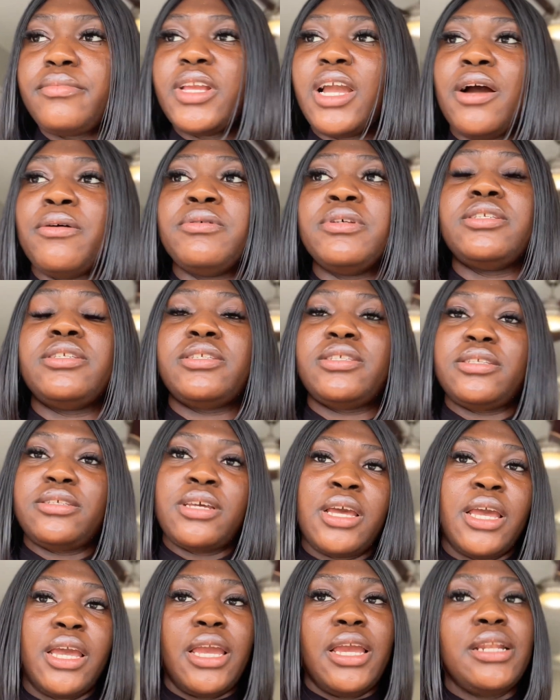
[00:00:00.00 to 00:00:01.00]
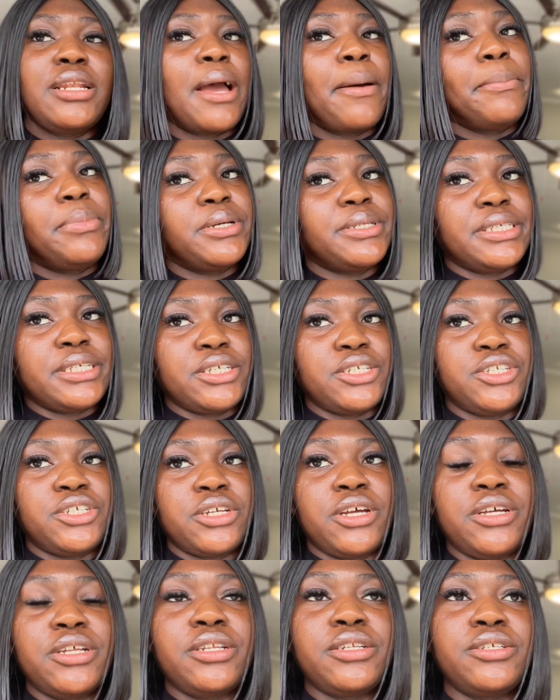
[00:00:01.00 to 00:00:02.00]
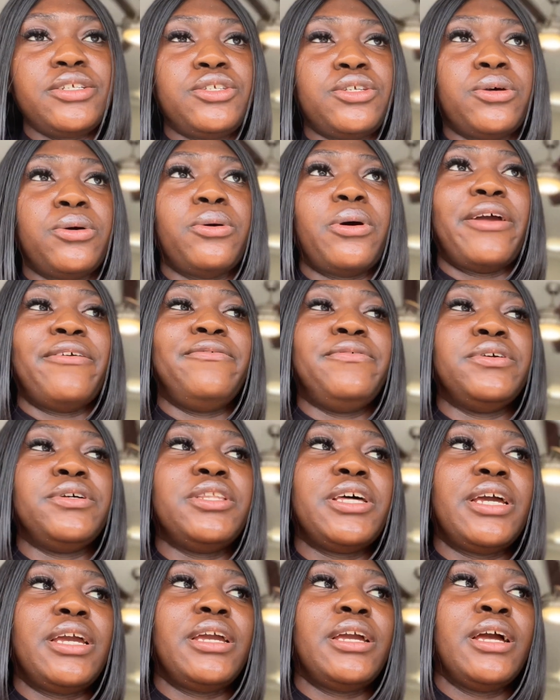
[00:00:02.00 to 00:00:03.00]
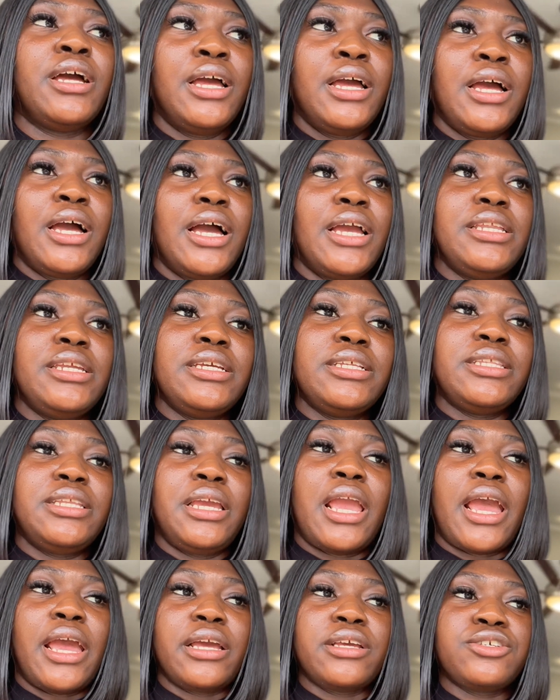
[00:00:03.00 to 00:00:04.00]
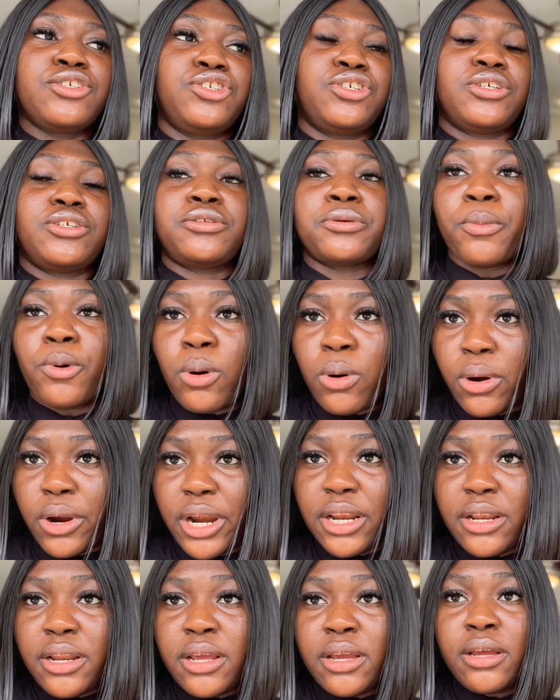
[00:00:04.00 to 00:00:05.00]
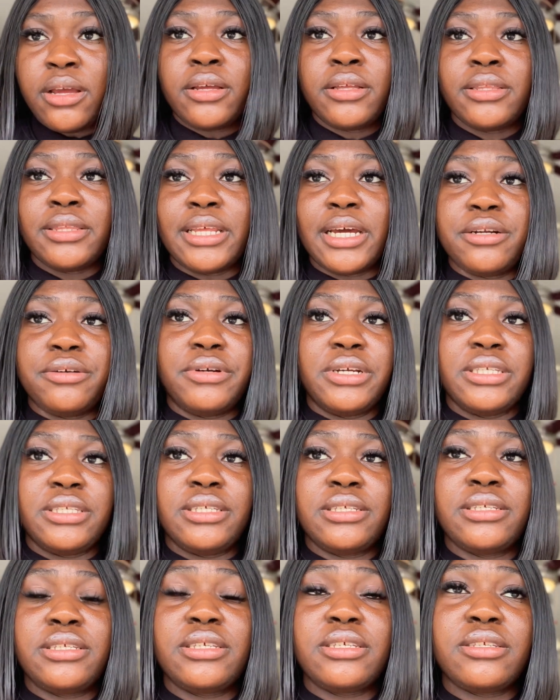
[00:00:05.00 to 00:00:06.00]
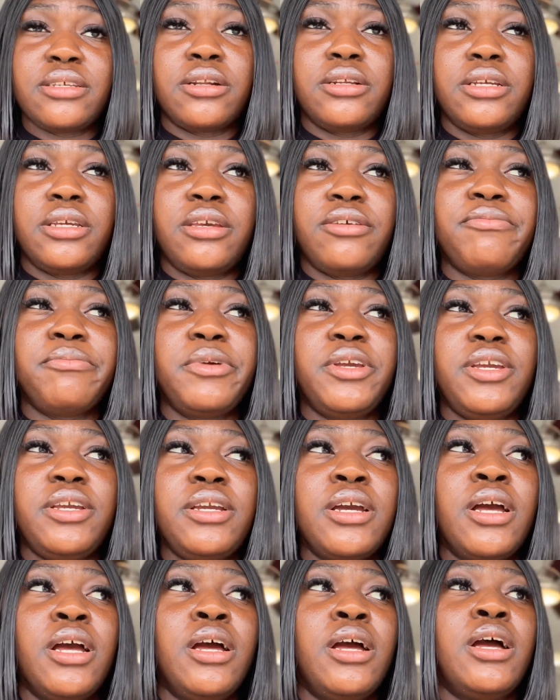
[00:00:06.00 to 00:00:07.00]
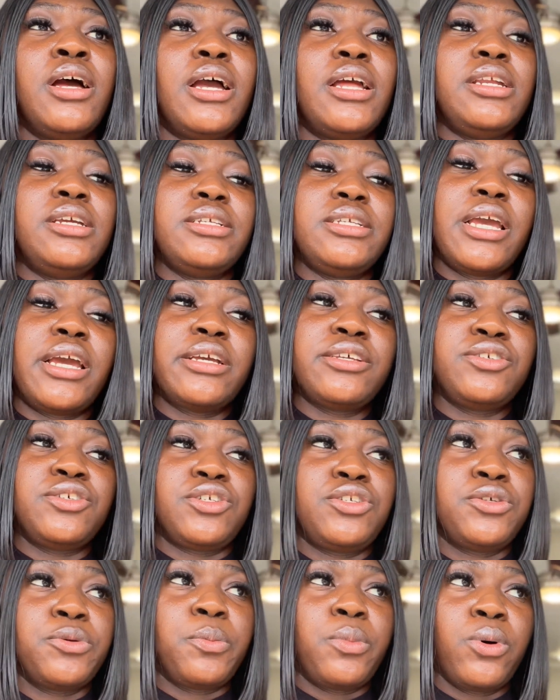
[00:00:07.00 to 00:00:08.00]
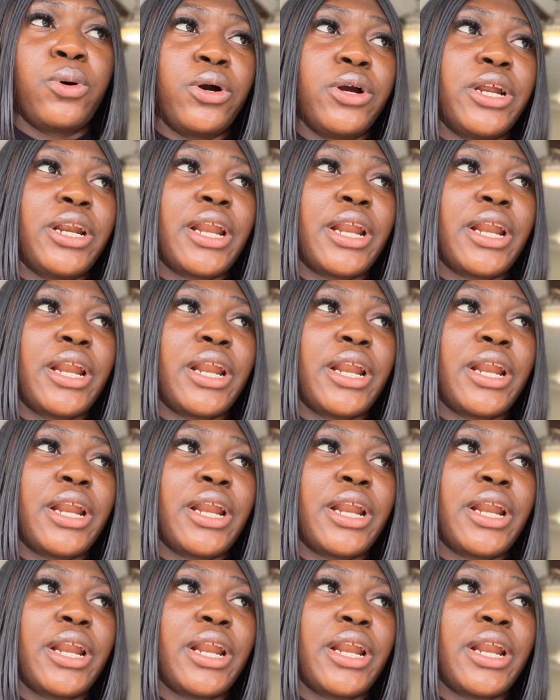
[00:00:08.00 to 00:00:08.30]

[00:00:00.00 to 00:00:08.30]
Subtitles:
was in that position. So I feel like I need the extra support that a residency is gonna give me. I need the extra support,